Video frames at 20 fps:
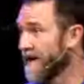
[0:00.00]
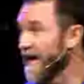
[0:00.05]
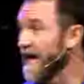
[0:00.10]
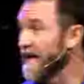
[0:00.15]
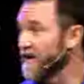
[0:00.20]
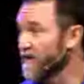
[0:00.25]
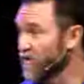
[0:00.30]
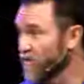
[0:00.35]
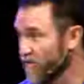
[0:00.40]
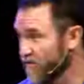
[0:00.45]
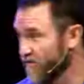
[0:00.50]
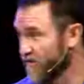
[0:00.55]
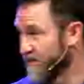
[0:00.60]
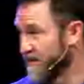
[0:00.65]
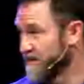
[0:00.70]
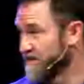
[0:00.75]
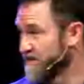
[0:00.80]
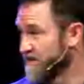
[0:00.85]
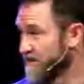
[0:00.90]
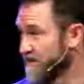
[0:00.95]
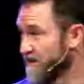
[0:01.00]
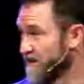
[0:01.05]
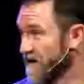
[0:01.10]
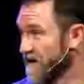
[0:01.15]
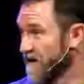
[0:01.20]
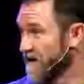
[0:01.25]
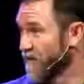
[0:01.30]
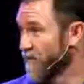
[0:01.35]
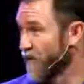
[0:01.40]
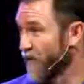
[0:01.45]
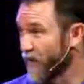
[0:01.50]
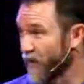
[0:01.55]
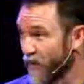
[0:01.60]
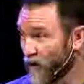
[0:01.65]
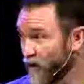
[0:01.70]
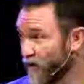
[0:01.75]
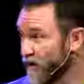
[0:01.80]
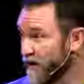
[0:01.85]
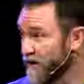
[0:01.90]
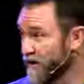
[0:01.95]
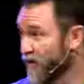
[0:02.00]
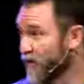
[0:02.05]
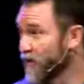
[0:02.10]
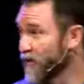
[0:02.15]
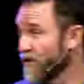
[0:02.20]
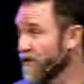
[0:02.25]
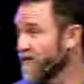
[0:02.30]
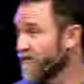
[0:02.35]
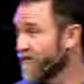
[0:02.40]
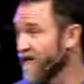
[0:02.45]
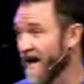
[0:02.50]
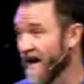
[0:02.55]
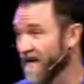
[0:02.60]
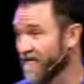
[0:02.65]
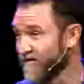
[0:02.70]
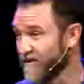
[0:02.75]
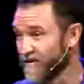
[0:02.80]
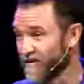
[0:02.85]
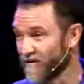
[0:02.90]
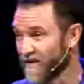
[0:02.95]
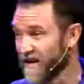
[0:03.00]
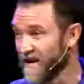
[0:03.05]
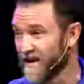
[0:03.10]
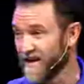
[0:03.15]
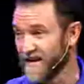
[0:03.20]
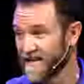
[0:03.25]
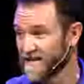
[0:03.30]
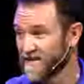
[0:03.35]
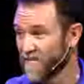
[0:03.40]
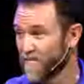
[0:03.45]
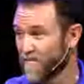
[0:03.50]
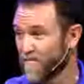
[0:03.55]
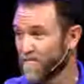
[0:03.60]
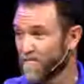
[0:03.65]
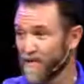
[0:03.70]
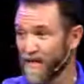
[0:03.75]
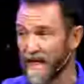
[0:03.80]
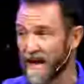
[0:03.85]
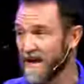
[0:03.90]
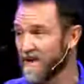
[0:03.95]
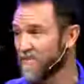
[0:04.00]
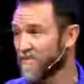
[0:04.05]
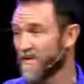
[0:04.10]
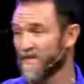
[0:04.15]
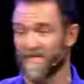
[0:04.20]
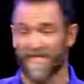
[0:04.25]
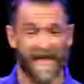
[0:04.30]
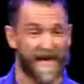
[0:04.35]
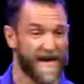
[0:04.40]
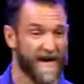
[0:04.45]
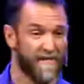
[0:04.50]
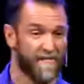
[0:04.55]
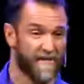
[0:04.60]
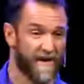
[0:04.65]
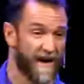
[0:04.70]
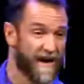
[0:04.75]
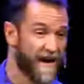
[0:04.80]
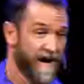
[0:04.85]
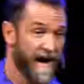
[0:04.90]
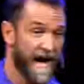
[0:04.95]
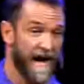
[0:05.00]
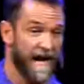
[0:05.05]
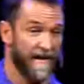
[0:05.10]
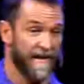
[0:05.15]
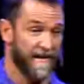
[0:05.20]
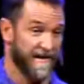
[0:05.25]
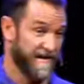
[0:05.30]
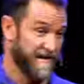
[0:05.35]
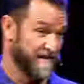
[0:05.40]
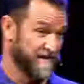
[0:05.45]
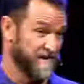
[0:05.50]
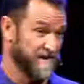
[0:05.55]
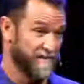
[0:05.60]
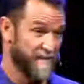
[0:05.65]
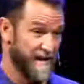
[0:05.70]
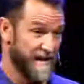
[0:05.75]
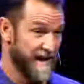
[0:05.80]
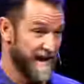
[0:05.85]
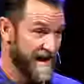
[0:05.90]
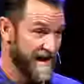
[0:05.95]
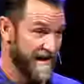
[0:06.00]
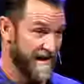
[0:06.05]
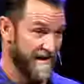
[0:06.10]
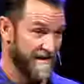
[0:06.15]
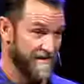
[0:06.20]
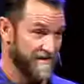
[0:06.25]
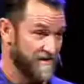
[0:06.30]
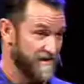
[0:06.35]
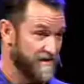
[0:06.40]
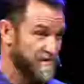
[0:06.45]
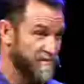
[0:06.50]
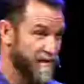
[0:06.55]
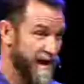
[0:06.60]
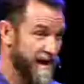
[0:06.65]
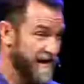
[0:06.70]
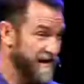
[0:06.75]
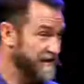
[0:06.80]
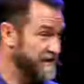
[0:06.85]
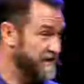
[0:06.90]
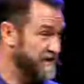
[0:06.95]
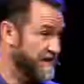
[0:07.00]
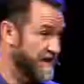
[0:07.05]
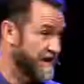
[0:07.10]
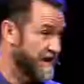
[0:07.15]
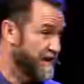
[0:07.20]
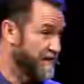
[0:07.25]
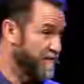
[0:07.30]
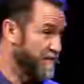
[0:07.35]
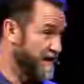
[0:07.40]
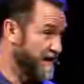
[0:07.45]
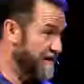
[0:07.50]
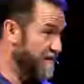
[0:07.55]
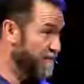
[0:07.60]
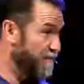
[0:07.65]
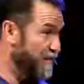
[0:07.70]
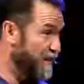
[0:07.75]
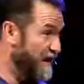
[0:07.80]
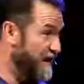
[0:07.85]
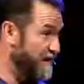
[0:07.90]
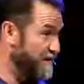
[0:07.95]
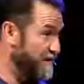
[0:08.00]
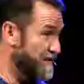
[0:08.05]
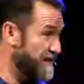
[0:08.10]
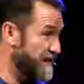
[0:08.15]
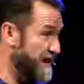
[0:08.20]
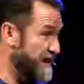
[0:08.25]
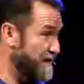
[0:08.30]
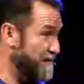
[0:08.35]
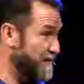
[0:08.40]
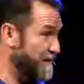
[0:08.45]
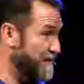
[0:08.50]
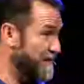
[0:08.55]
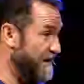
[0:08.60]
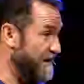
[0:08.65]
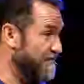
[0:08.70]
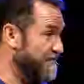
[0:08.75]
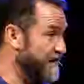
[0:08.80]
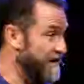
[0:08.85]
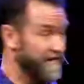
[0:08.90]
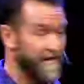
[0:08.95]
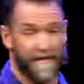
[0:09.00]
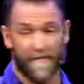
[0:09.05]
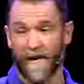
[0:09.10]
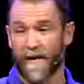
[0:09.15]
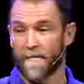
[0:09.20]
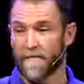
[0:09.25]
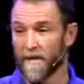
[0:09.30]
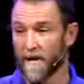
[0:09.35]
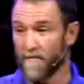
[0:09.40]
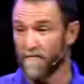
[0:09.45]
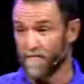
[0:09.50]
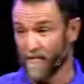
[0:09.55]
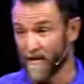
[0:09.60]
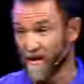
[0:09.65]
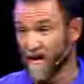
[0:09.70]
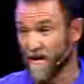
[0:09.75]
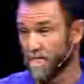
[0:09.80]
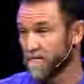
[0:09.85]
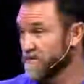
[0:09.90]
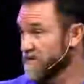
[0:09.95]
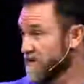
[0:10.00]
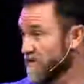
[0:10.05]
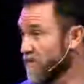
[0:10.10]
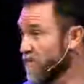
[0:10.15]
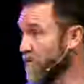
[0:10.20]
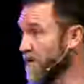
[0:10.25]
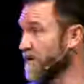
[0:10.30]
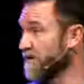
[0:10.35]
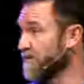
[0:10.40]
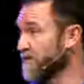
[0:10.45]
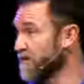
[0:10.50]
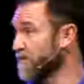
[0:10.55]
at an orphanage, with 30 to 35 little kids, played with them. I didn't speak any Spanish, but played with them, loved on them, plumbed one of